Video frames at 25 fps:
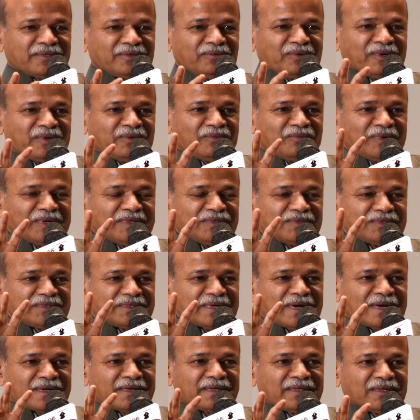when we
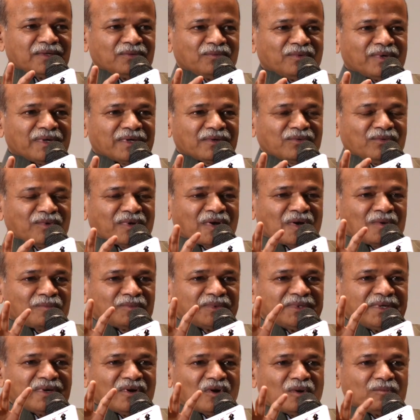started the work, one
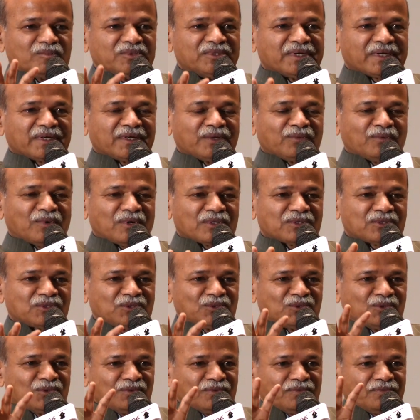of the objectives was
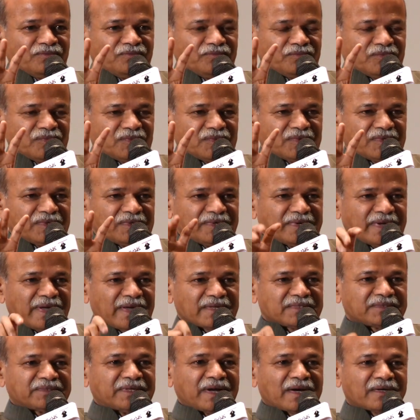to
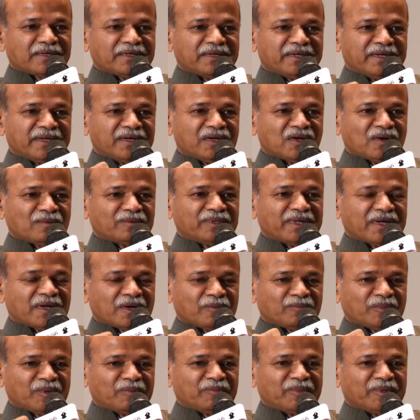extract DNA of the
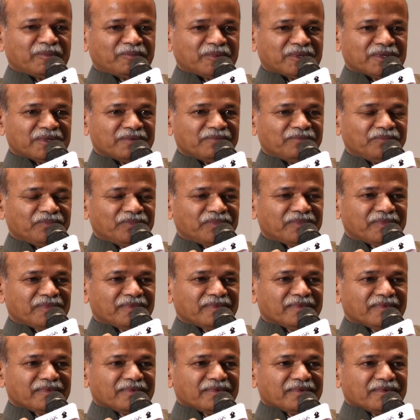Harappan people.
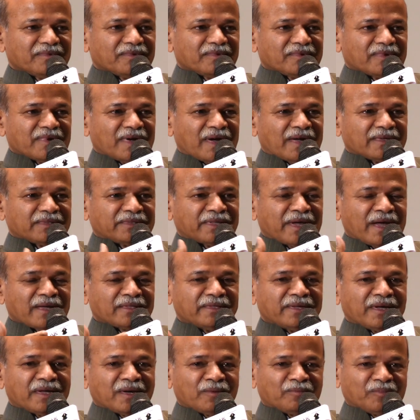I thank
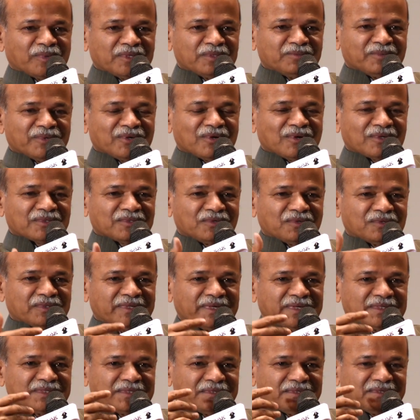the Harappans because,
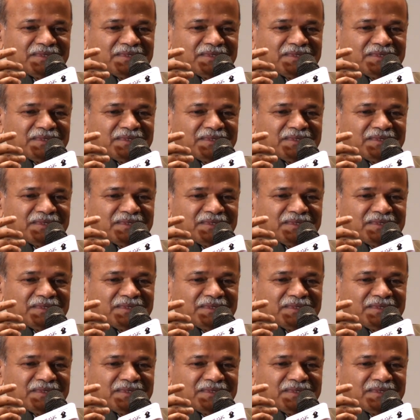they